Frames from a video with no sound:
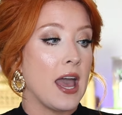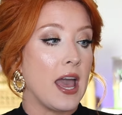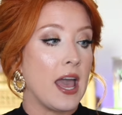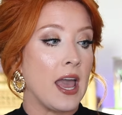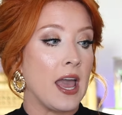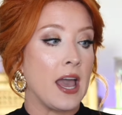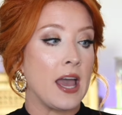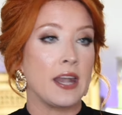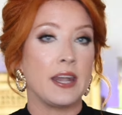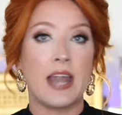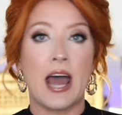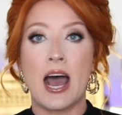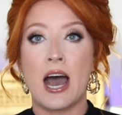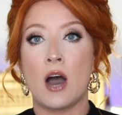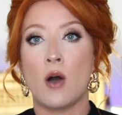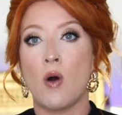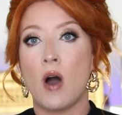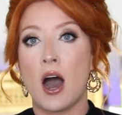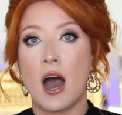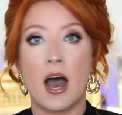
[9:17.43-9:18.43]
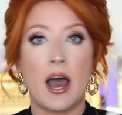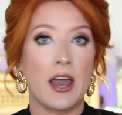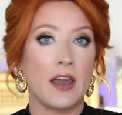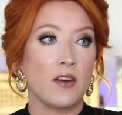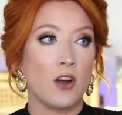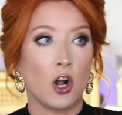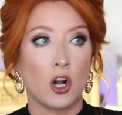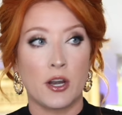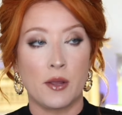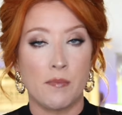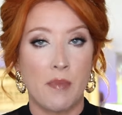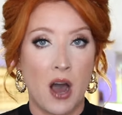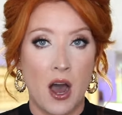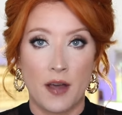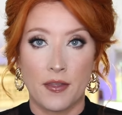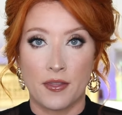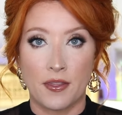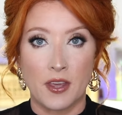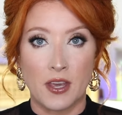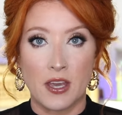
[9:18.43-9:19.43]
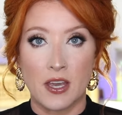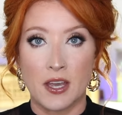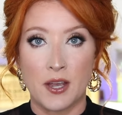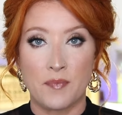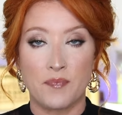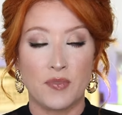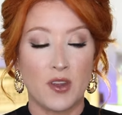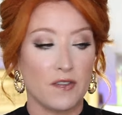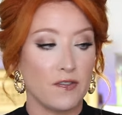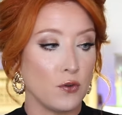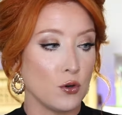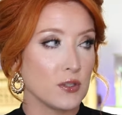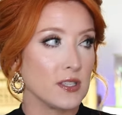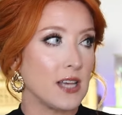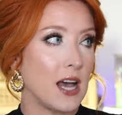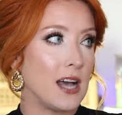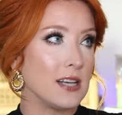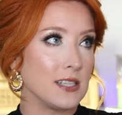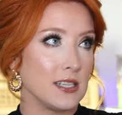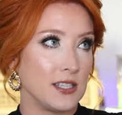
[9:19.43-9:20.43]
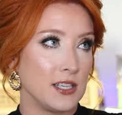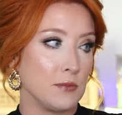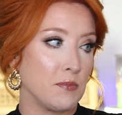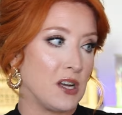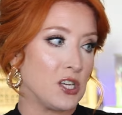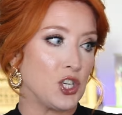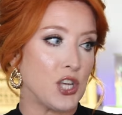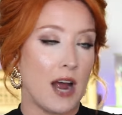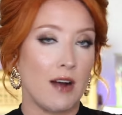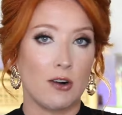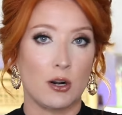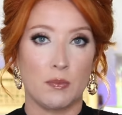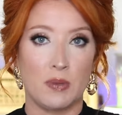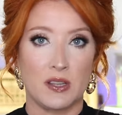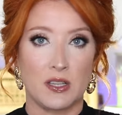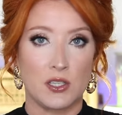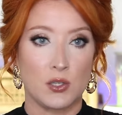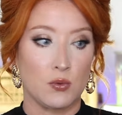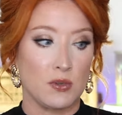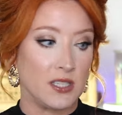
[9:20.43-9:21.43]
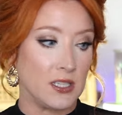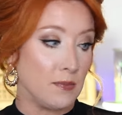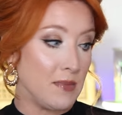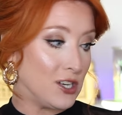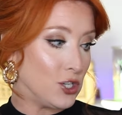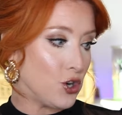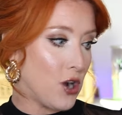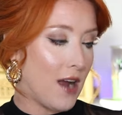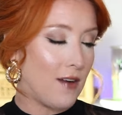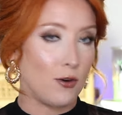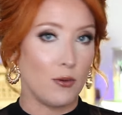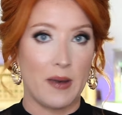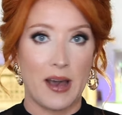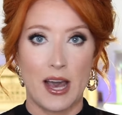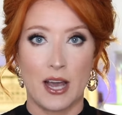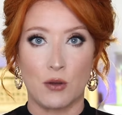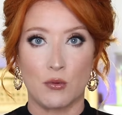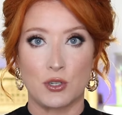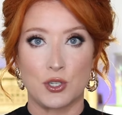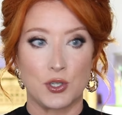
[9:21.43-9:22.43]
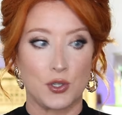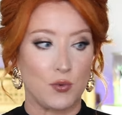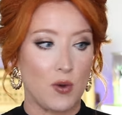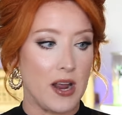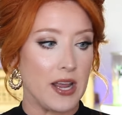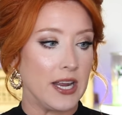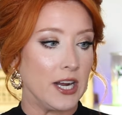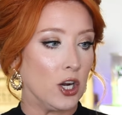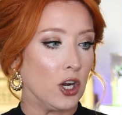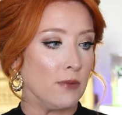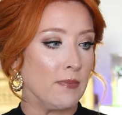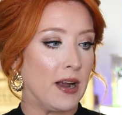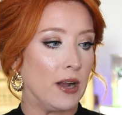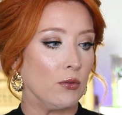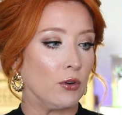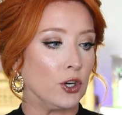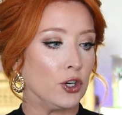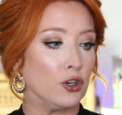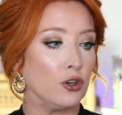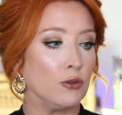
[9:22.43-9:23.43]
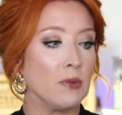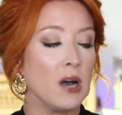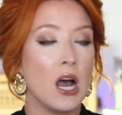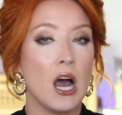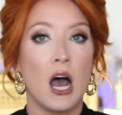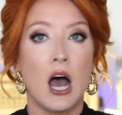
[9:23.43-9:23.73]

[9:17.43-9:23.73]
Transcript: And now I already bought the full size that's in my shower, but this one's in my travel bag, which is right here in my room.